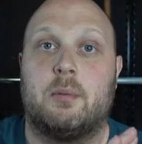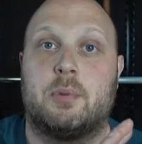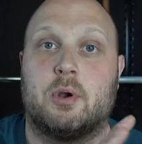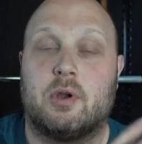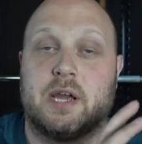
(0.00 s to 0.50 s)

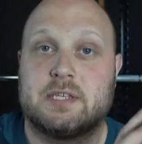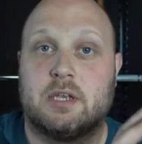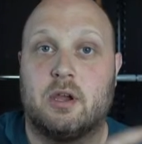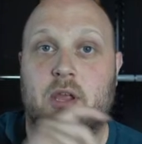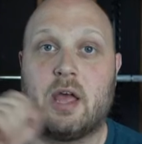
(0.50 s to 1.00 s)

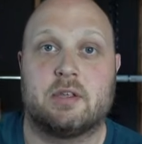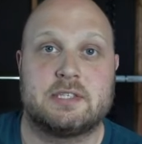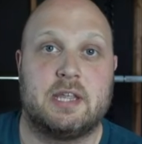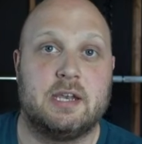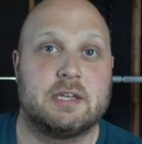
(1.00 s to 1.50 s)
progressing your
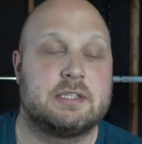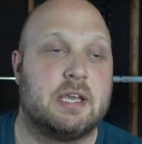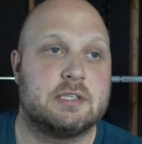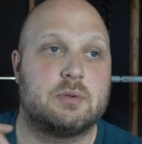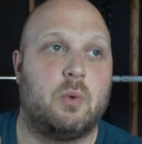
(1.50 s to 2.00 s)
calisthenics,
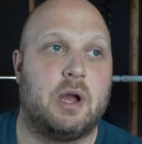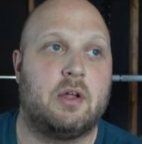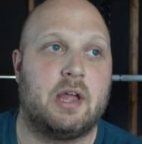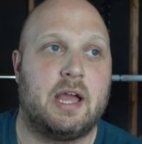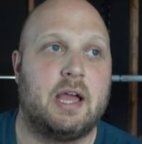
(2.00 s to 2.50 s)
as
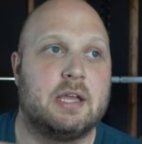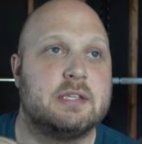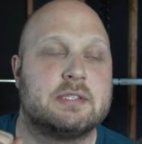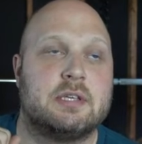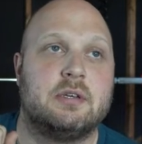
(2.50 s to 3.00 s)
well
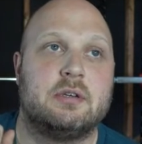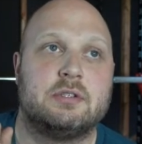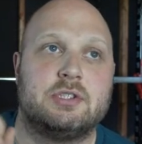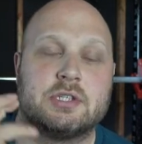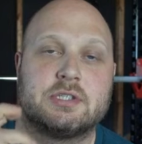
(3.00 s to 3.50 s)
as
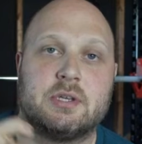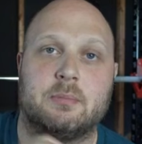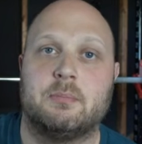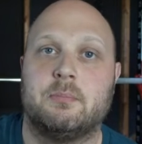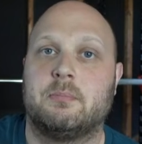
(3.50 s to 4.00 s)
just
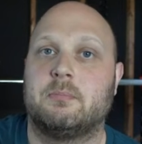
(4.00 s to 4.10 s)
some